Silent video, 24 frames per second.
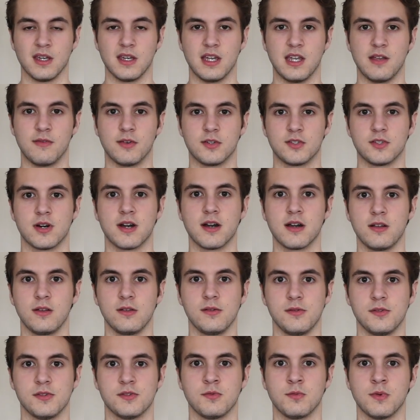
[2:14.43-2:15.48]
If you're trying to
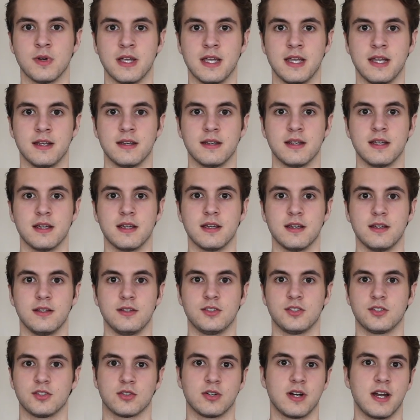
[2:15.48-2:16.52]
lose weight,
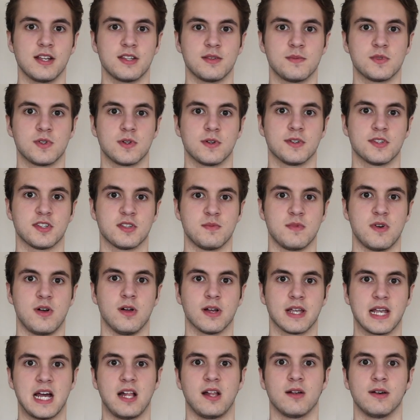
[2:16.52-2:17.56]
create some sort of
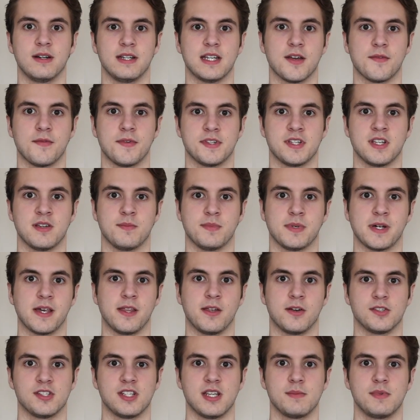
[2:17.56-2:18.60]
small calorie deficit by
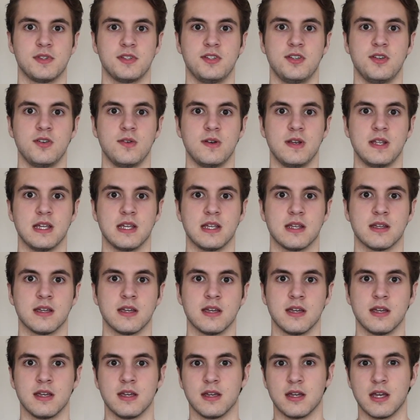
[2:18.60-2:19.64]
either substituting
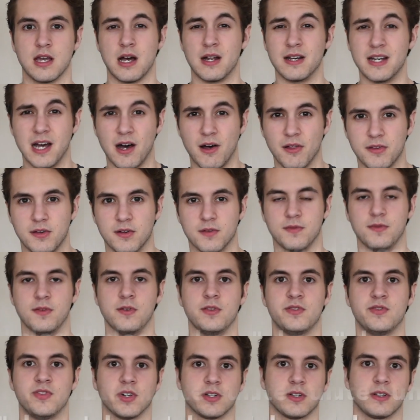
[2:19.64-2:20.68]
unhealthier
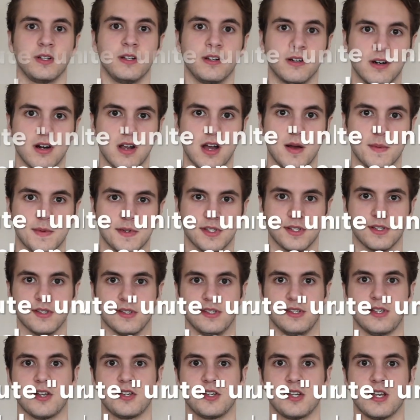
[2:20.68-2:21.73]
foods for cleaner
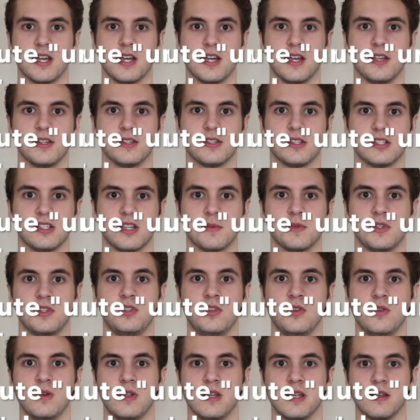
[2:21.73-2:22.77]
options, such as
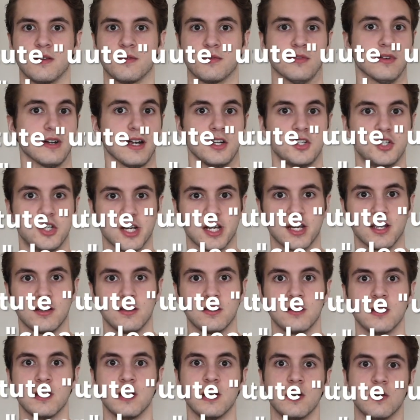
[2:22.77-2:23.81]
substituting fried
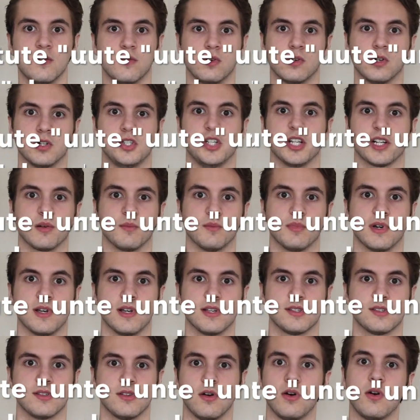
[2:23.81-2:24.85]
chicken for a chicken
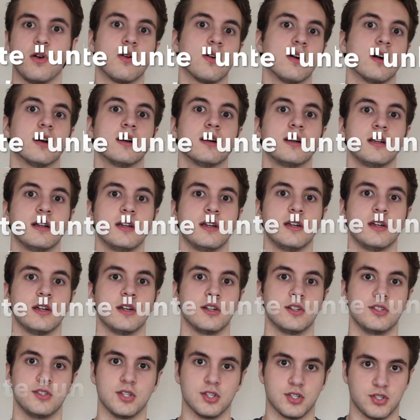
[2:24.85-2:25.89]
breast, or
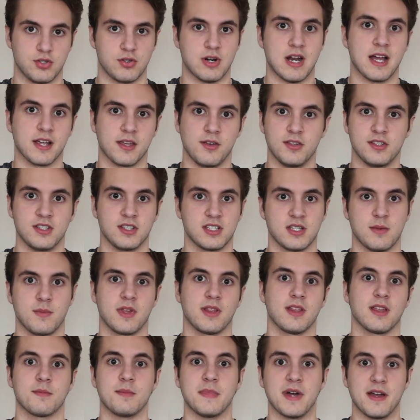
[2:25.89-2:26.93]
just track using something like